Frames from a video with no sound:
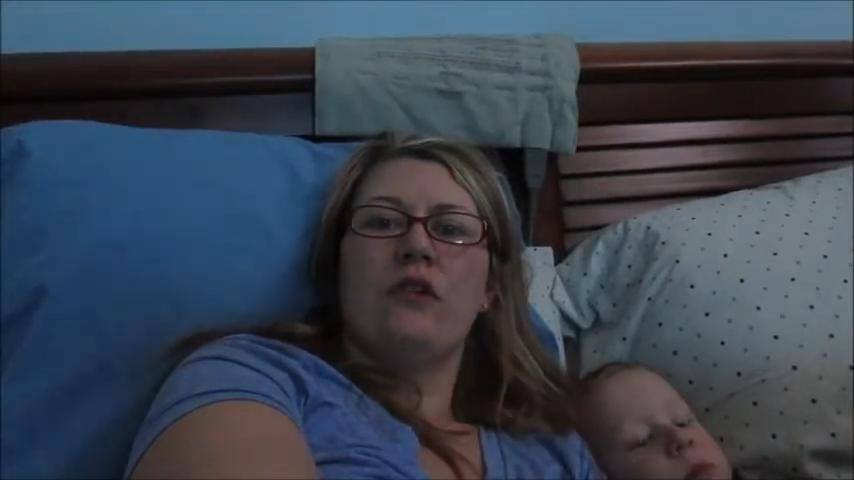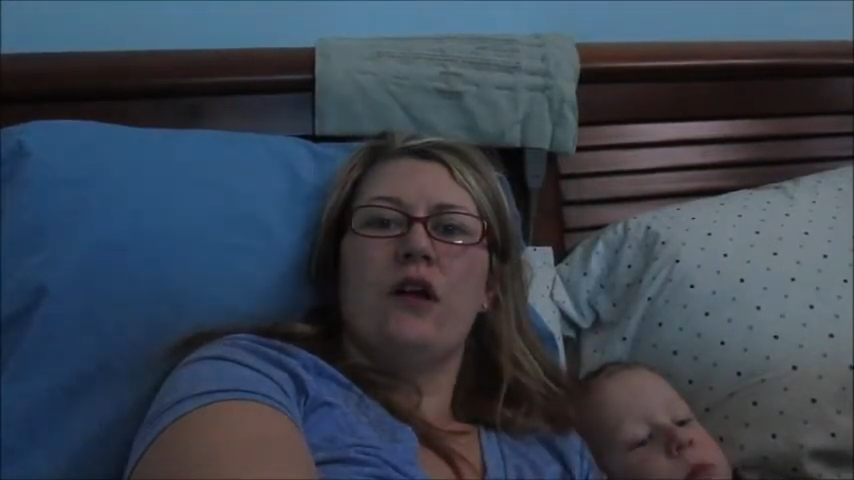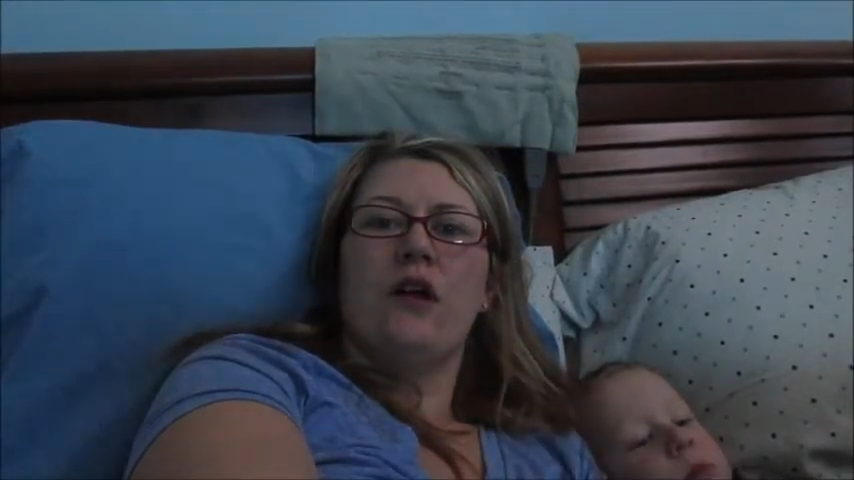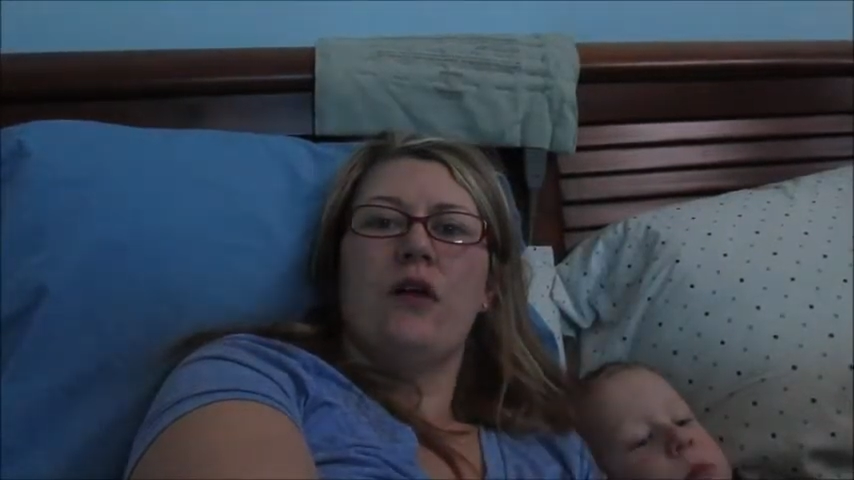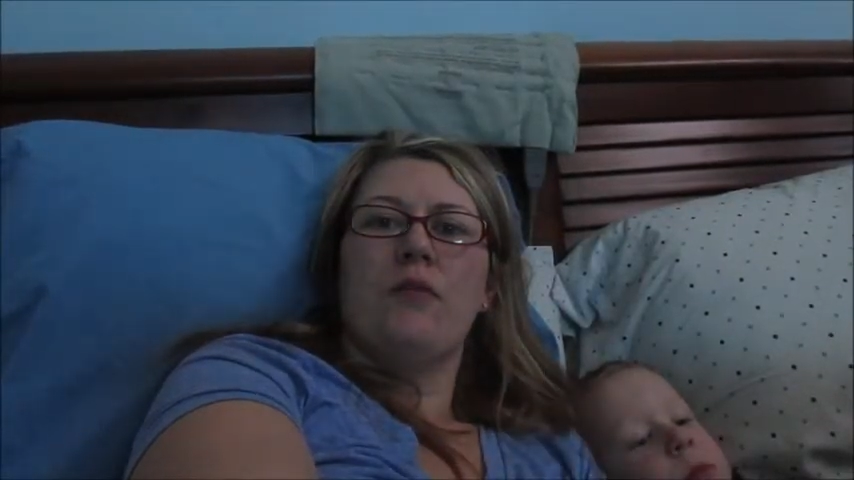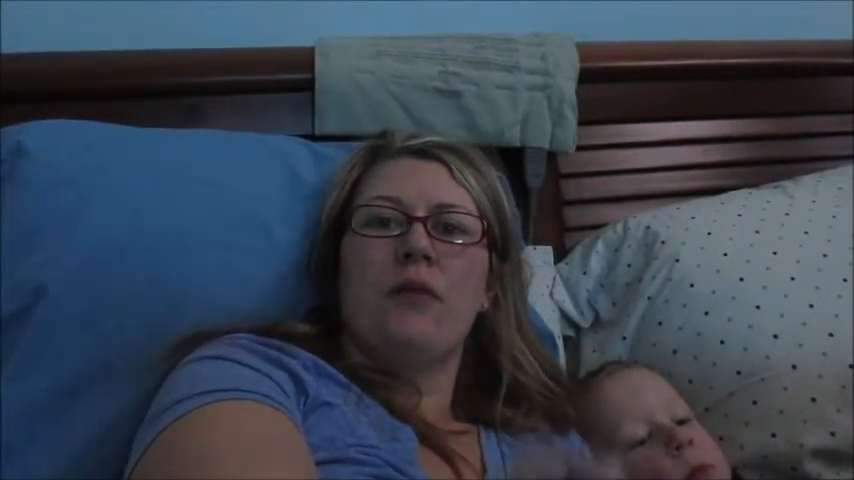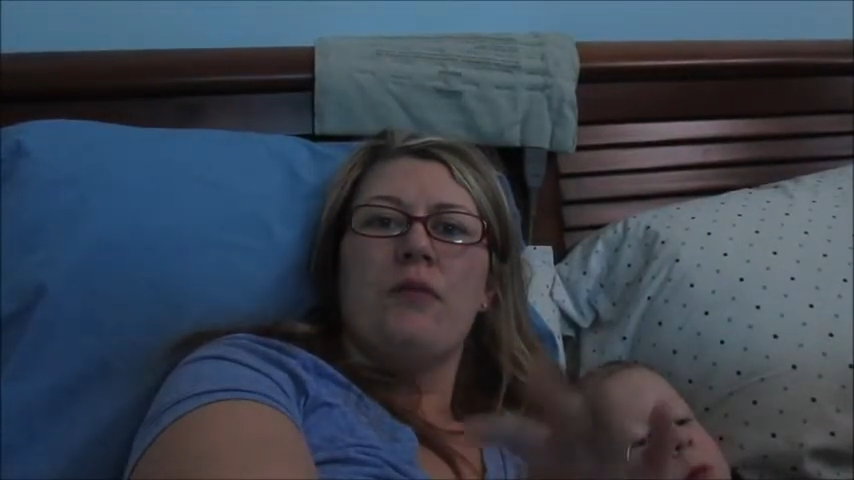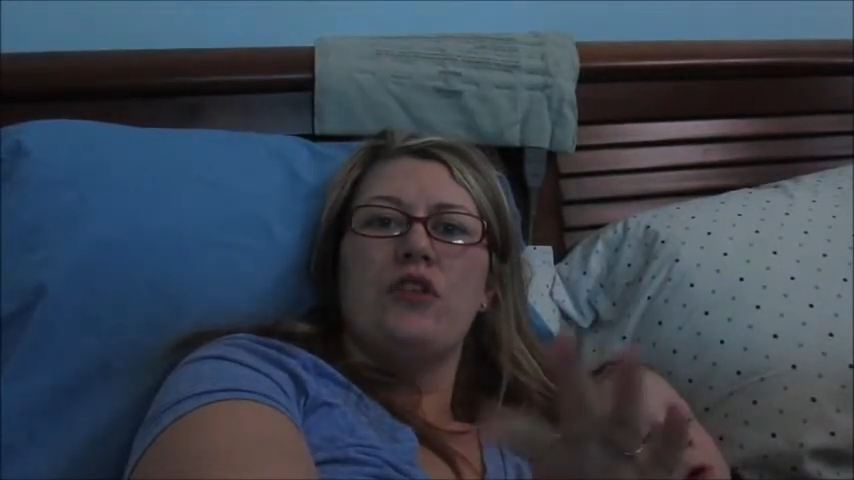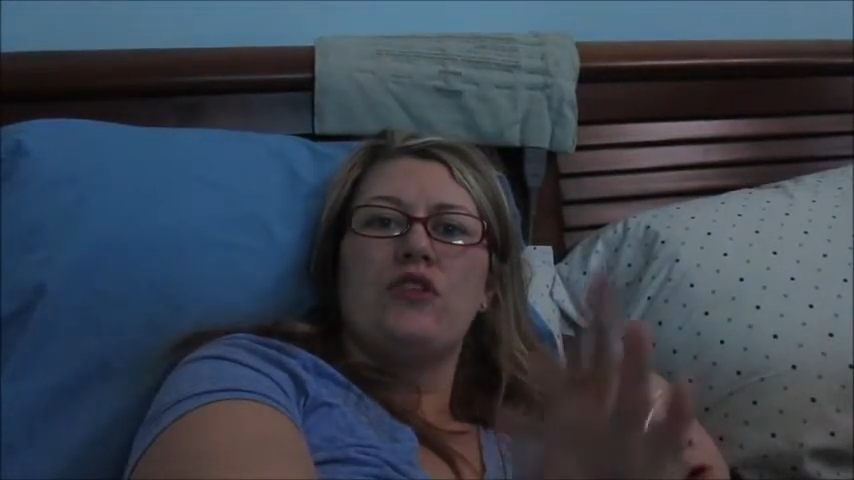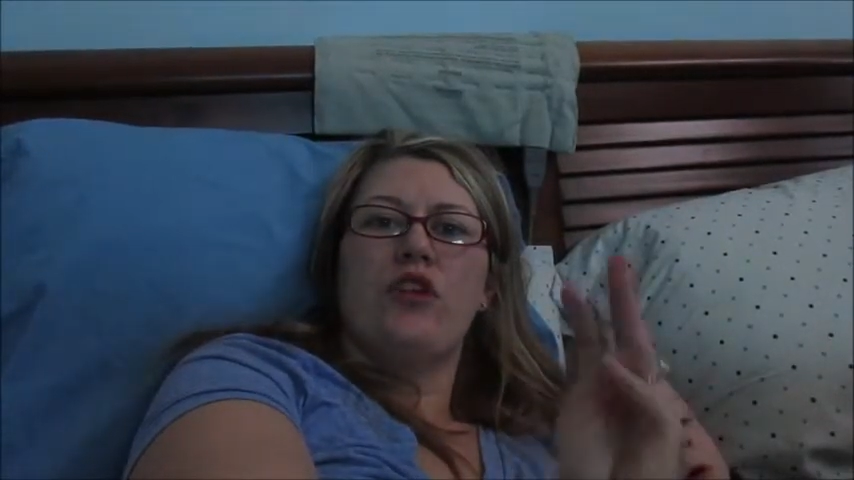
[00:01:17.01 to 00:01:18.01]
um, I'm going
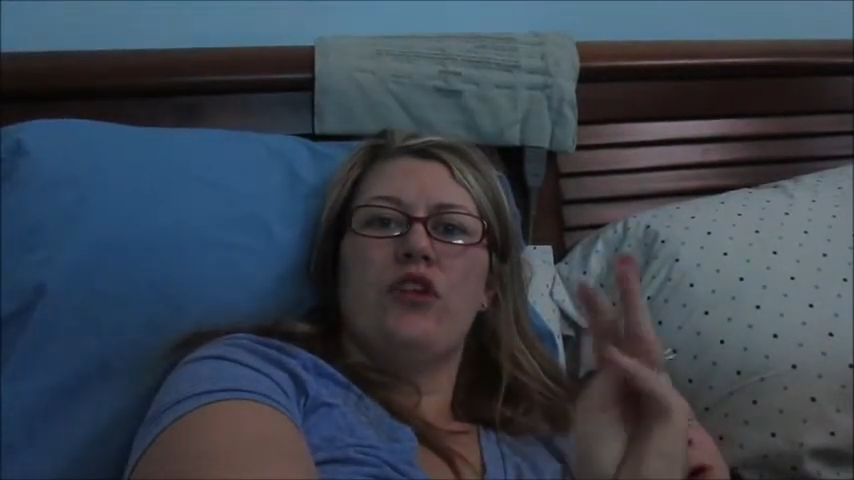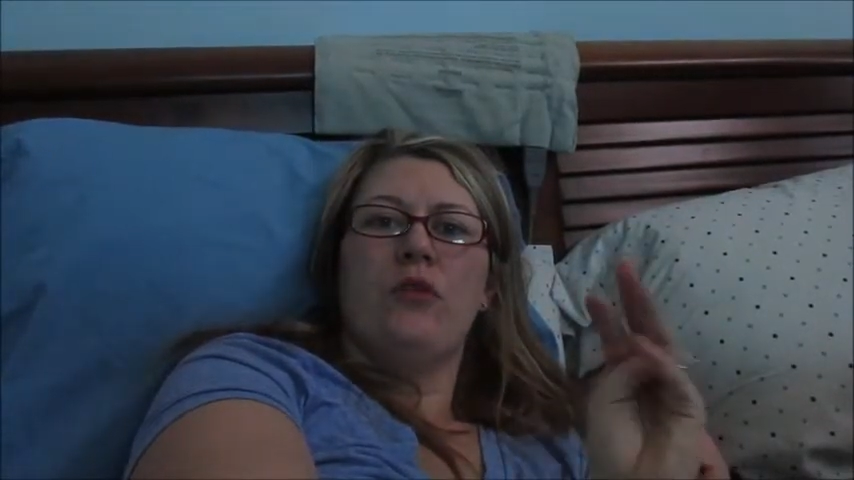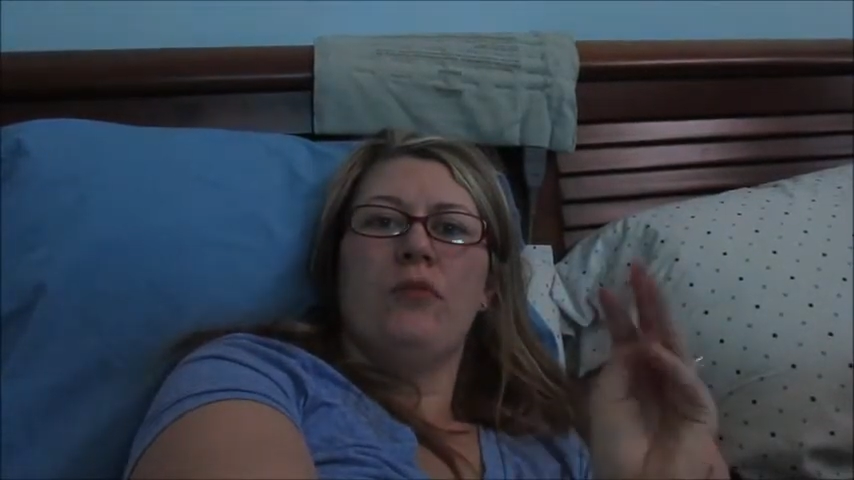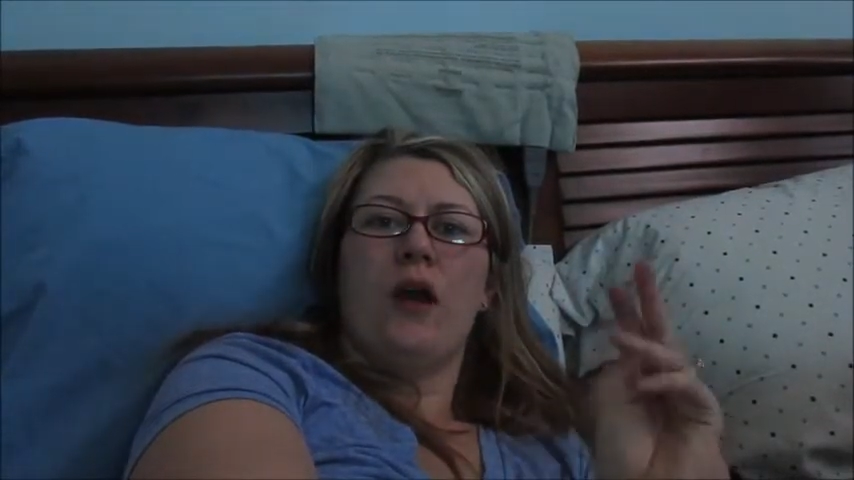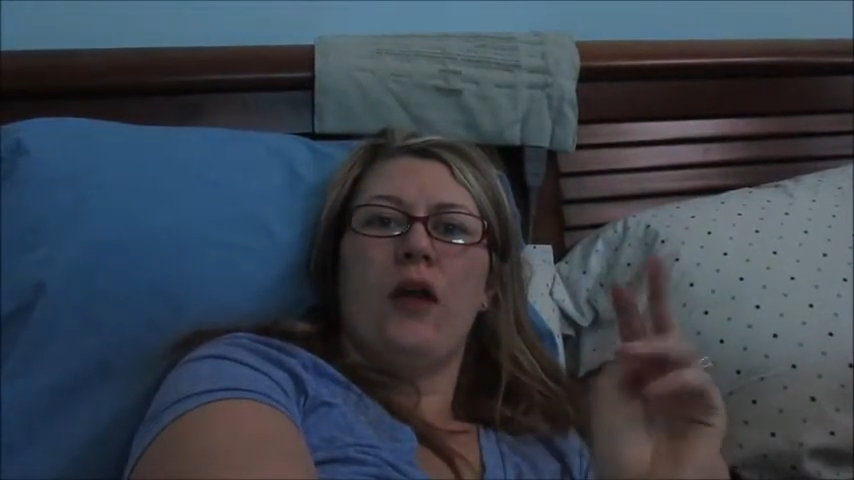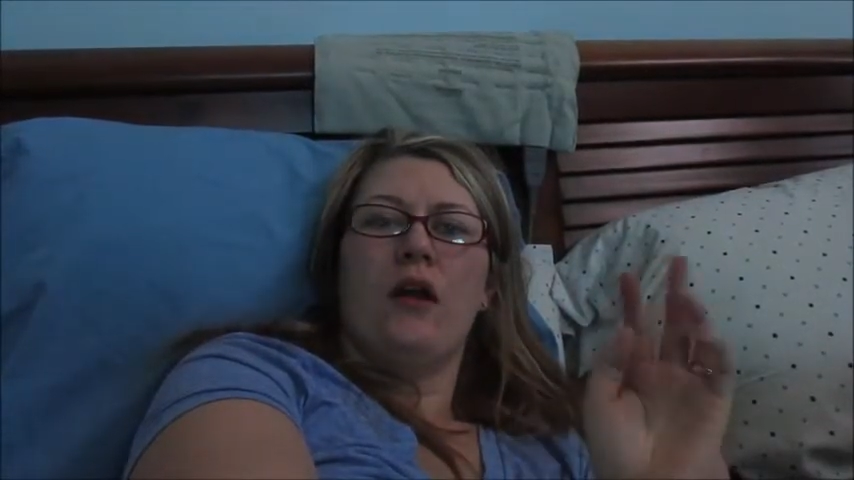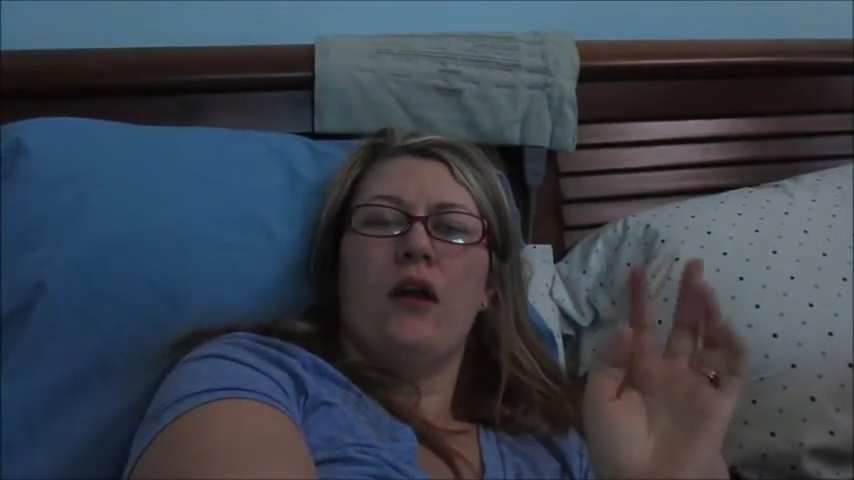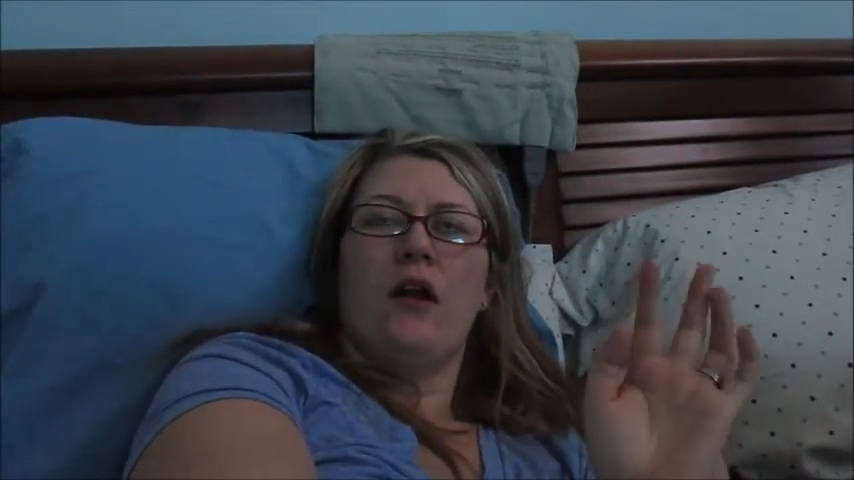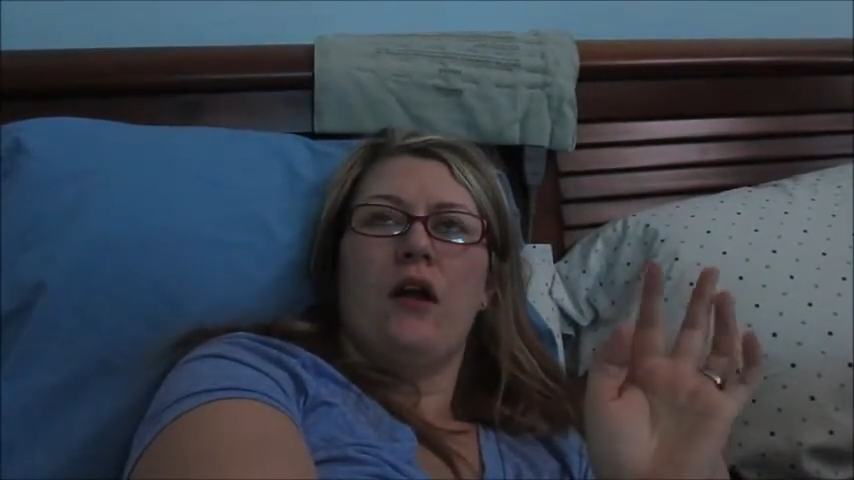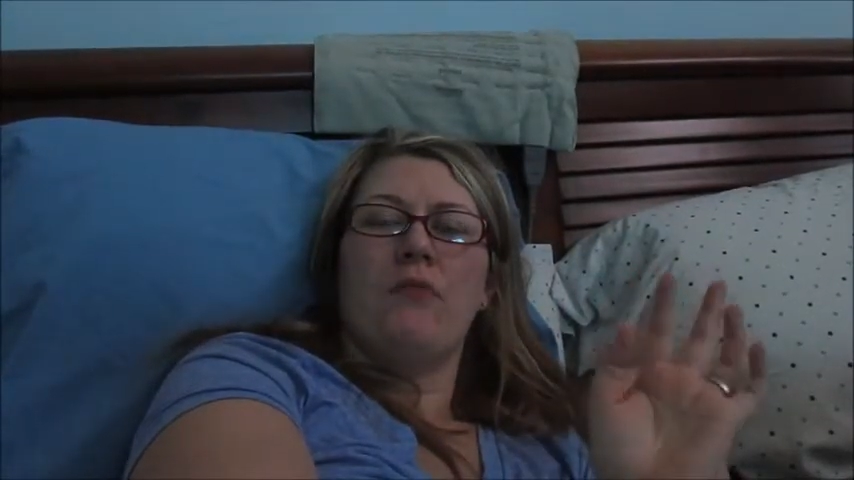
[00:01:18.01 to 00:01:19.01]
to show you my uh,